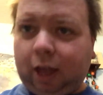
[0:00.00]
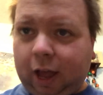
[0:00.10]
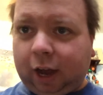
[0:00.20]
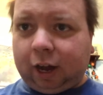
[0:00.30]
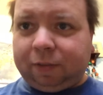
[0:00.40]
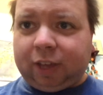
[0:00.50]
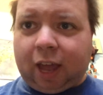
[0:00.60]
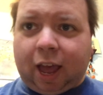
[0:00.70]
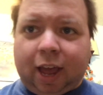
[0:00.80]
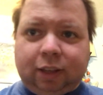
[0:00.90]
I love you
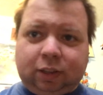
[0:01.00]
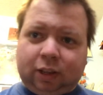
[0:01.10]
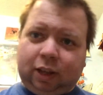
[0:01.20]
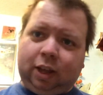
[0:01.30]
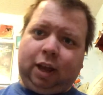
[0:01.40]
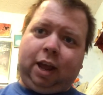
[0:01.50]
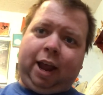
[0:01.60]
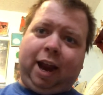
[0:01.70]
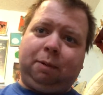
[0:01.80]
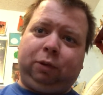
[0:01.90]
guys.
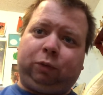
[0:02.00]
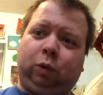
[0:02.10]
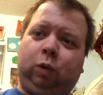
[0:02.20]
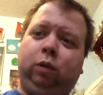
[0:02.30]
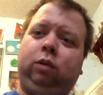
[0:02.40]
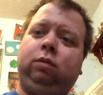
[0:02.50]
Animals rule.